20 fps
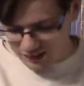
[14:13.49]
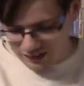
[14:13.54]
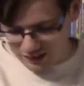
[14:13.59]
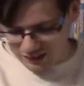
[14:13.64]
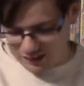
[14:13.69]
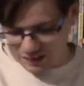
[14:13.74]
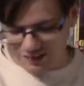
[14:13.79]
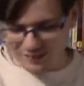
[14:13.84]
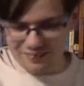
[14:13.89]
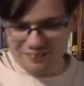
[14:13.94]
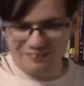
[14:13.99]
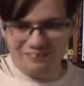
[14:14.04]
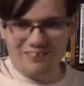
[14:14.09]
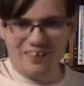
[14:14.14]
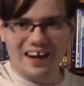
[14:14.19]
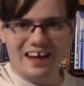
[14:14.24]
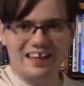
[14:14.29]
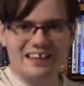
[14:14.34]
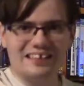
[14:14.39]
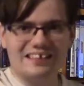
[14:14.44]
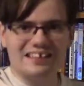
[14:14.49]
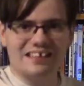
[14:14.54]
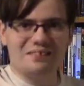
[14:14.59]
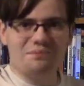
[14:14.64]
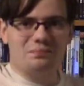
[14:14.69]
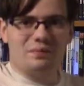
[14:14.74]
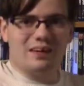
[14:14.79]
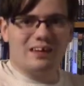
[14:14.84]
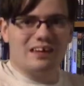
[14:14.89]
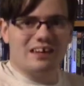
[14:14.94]
he winds
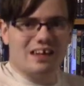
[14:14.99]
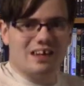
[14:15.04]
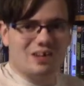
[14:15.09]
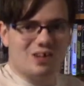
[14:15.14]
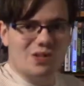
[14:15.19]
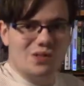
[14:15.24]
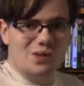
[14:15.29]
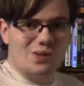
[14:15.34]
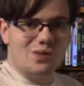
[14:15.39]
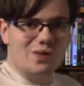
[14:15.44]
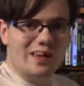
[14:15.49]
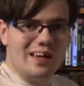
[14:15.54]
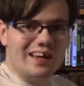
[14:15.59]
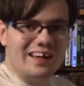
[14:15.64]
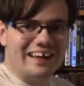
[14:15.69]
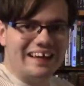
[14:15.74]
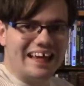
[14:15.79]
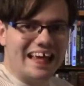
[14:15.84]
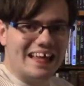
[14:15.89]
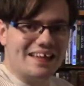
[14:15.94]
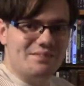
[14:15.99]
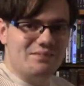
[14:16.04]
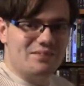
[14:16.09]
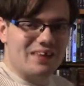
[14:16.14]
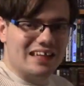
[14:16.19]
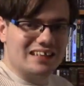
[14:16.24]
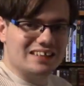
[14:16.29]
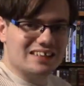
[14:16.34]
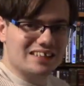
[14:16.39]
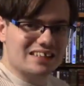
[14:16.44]
up in a cooing,
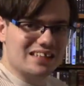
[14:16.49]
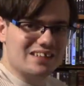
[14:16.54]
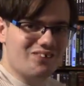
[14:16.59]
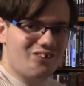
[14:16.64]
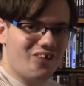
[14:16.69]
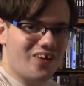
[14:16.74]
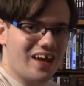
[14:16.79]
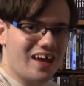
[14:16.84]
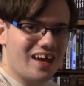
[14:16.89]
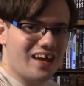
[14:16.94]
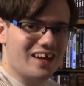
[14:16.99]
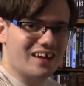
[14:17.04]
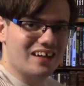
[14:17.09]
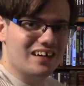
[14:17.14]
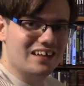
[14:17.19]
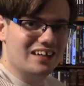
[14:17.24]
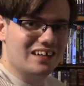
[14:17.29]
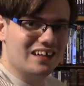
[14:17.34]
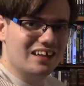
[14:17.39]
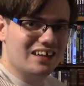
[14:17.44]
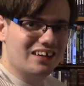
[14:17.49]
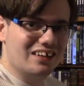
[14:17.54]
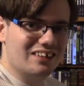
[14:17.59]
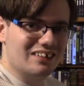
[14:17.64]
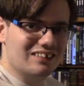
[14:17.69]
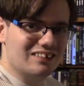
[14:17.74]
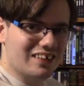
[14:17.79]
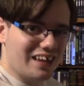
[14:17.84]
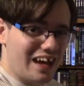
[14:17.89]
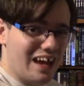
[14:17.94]
convincing way
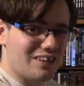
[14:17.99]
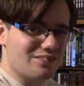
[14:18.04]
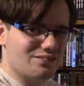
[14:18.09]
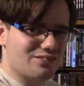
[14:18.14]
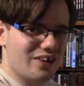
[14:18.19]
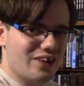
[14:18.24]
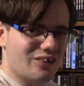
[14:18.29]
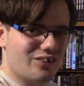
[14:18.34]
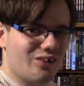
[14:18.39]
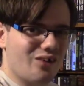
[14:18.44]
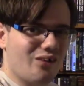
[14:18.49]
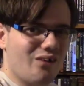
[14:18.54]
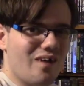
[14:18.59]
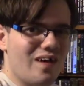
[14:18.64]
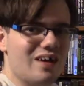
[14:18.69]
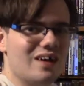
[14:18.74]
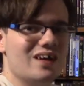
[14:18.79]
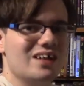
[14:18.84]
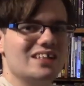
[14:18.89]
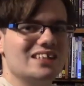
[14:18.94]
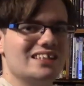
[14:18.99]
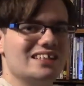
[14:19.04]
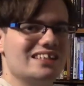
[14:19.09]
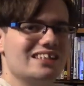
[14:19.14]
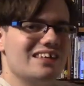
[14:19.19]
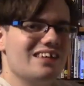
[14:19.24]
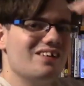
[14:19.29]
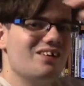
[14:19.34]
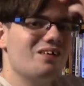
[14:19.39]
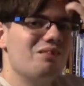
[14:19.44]
to have Daryl
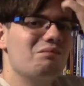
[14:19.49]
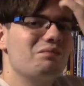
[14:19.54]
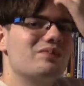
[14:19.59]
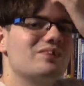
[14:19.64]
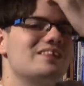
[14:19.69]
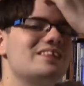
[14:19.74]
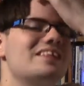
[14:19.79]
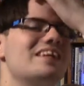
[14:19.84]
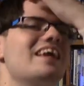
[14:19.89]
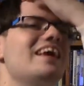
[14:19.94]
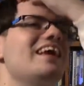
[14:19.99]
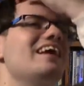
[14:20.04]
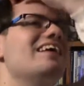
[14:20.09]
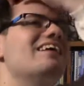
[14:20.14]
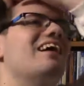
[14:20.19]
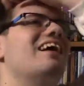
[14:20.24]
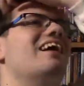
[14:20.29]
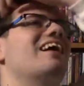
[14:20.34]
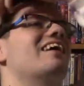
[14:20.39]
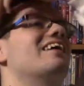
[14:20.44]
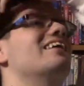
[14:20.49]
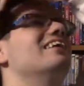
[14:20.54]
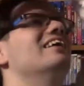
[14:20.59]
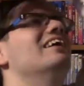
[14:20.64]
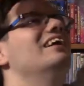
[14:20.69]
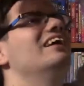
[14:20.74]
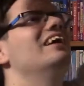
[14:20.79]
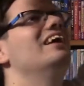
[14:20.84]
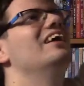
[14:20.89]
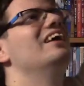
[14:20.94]
still proceed on
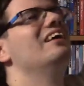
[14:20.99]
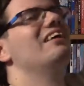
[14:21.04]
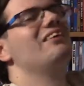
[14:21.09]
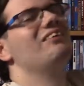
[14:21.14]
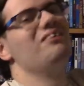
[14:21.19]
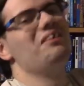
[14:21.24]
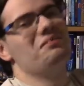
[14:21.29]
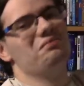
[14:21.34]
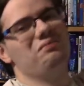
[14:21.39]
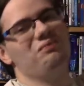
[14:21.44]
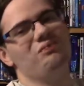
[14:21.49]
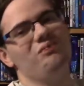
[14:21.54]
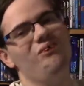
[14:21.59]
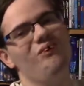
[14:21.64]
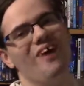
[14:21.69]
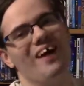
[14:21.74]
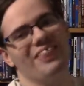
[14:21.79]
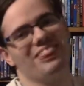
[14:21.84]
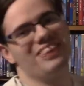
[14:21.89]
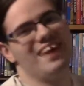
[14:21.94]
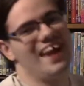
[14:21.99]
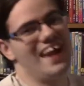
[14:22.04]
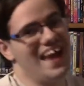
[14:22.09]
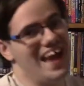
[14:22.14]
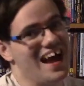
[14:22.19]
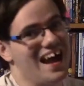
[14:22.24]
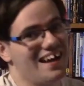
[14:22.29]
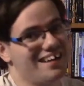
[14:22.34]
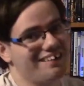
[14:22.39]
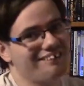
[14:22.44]
with what they
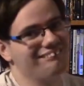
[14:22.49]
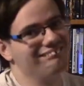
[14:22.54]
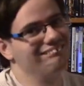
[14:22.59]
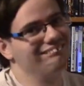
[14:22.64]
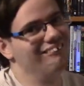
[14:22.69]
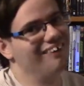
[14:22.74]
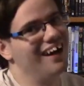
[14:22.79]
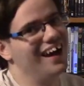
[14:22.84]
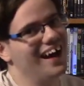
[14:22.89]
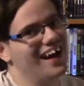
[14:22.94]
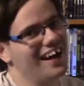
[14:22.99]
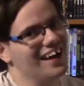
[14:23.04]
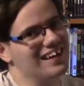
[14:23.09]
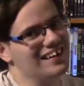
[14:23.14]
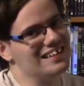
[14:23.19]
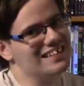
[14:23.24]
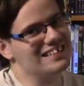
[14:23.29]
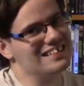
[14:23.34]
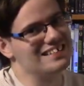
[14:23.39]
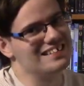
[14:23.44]
had in mind.